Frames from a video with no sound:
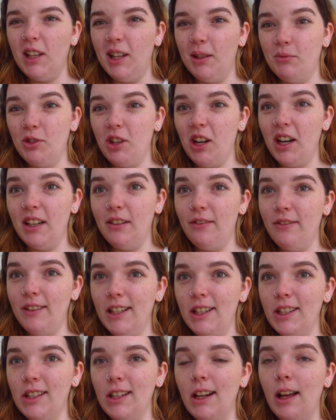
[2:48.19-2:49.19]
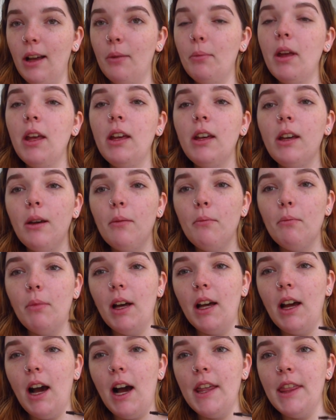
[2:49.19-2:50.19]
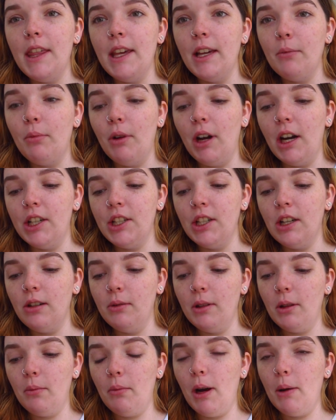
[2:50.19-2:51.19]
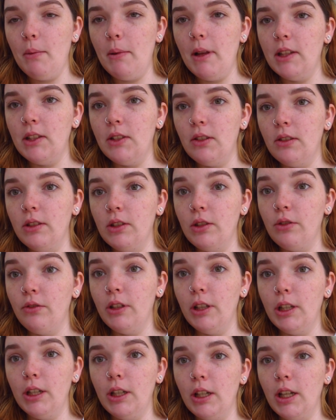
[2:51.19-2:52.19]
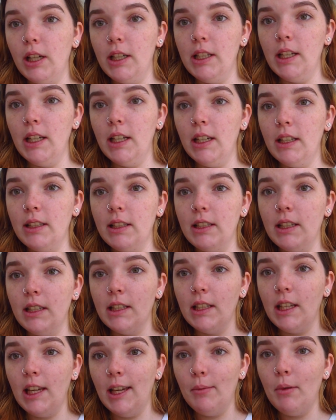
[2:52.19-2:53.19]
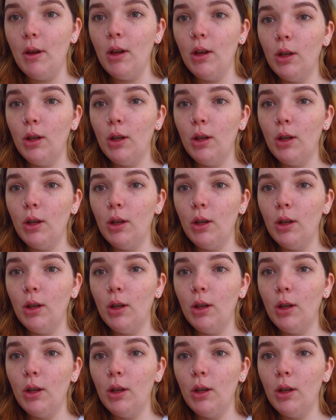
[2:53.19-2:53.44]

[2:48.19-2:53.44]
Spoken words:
I'm trying to finish it up, but I think a brow gel with a brow pencil is a really good idea because it does keep